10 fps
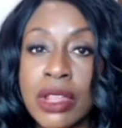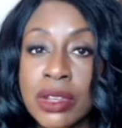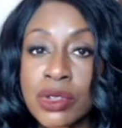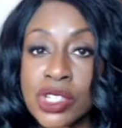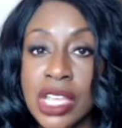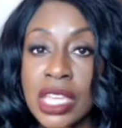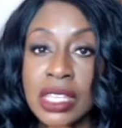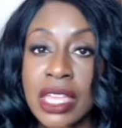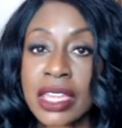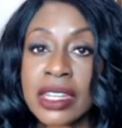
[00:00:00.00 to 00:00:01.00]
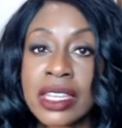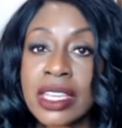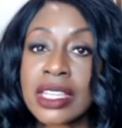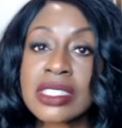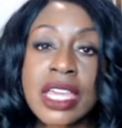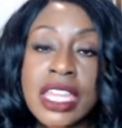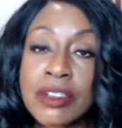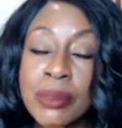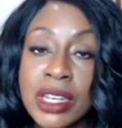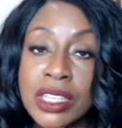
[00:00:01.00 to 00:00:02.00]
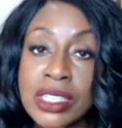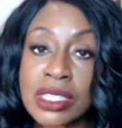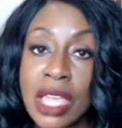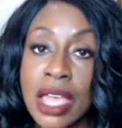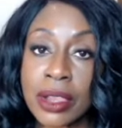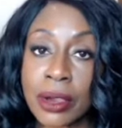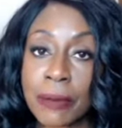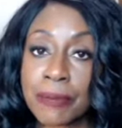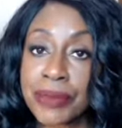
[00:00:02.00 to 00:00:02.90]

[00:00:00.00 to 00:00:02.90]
understanding that it's not everybody's desire.